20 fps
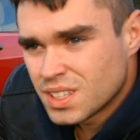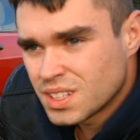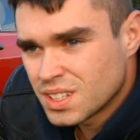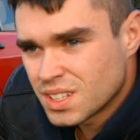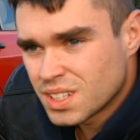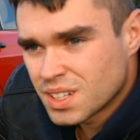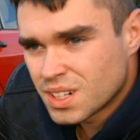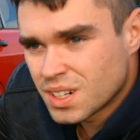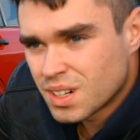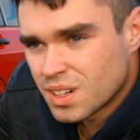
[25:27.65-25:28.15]

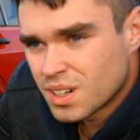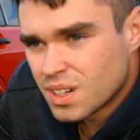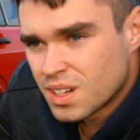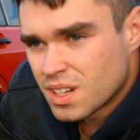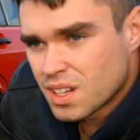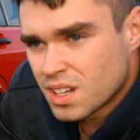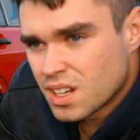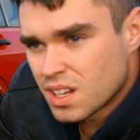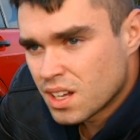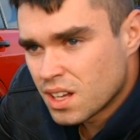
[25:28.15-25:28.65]
you know,
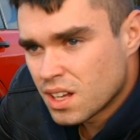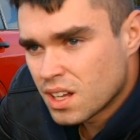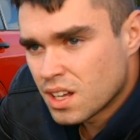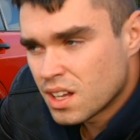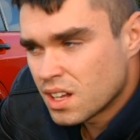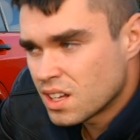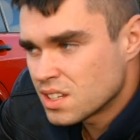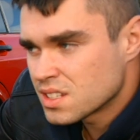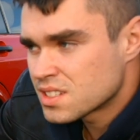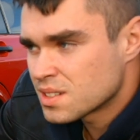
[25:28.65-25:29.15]

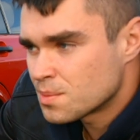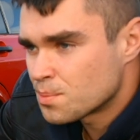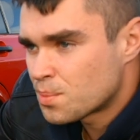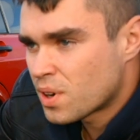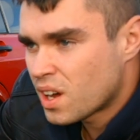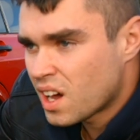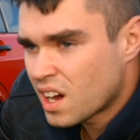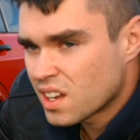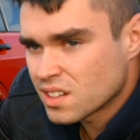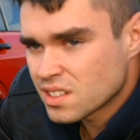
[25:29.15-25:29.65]
uh, some
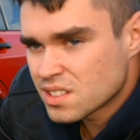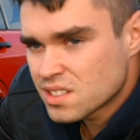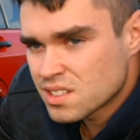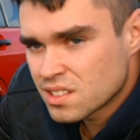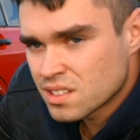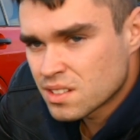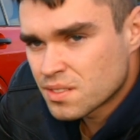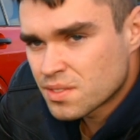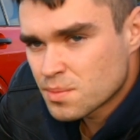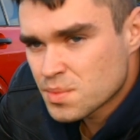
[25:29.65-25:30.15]
products,
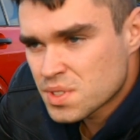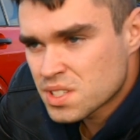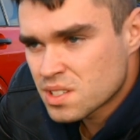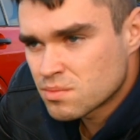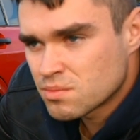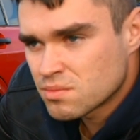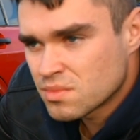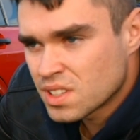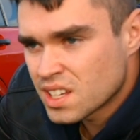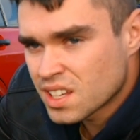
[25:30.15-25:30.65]
you know, from
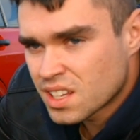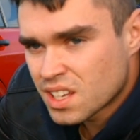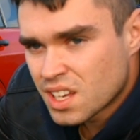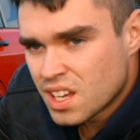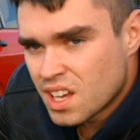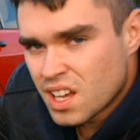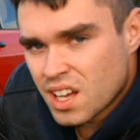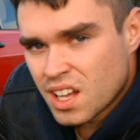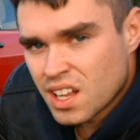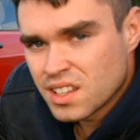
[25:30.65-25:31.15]
some, like,
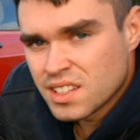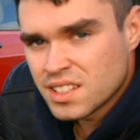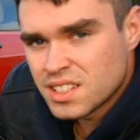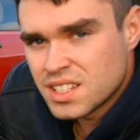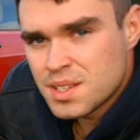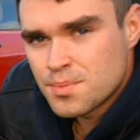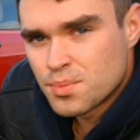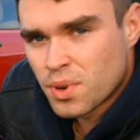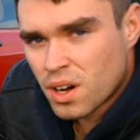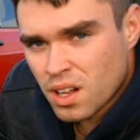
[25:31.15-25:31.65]

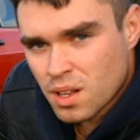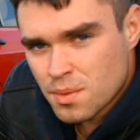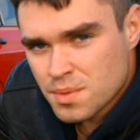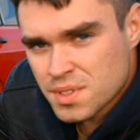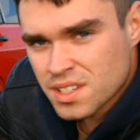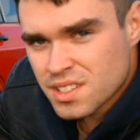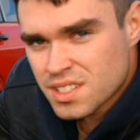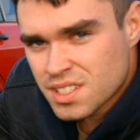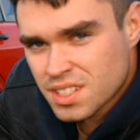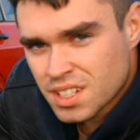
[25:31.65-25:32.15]
LED
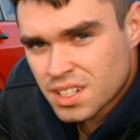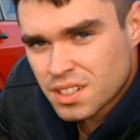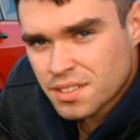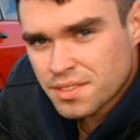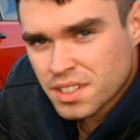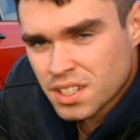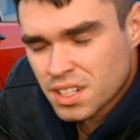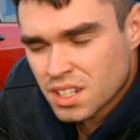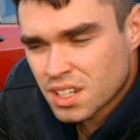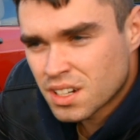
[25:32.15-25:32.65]
bulbs and
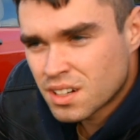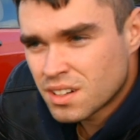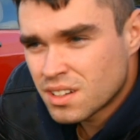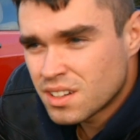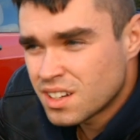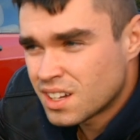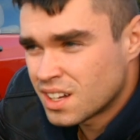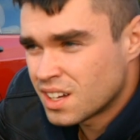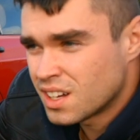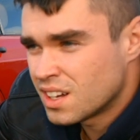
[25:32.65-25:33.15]
stuff, you know.
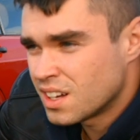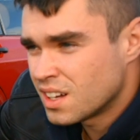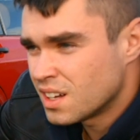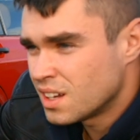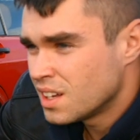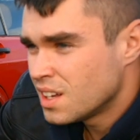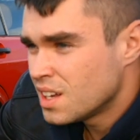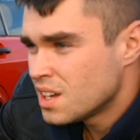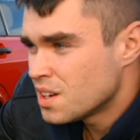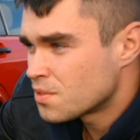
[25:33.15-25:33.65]
Uh,
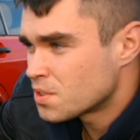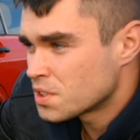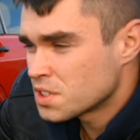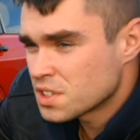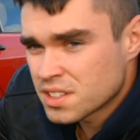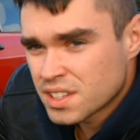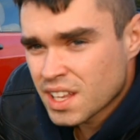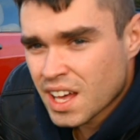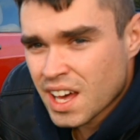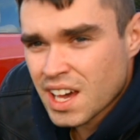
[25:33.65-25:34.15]
for
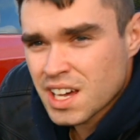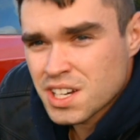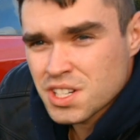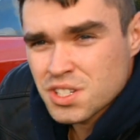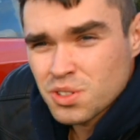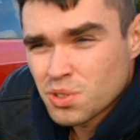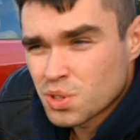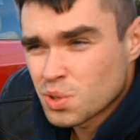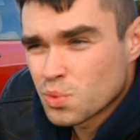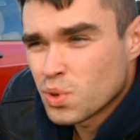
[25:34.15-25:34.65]
your
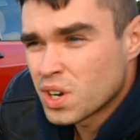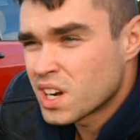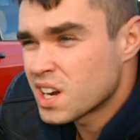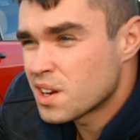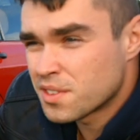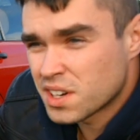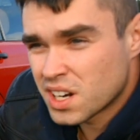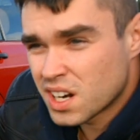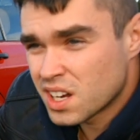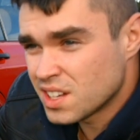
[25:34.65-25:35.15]
dash or
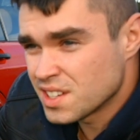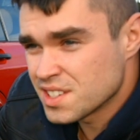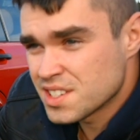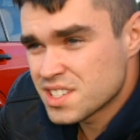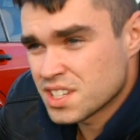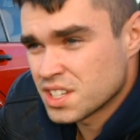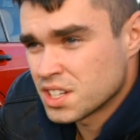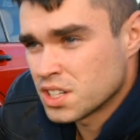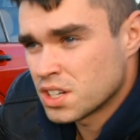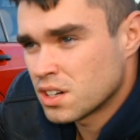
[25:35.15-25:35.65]
whatever
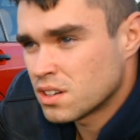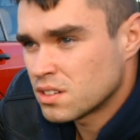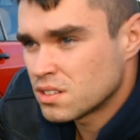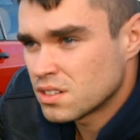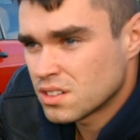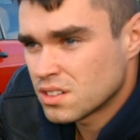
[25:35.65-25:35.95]
else, you know.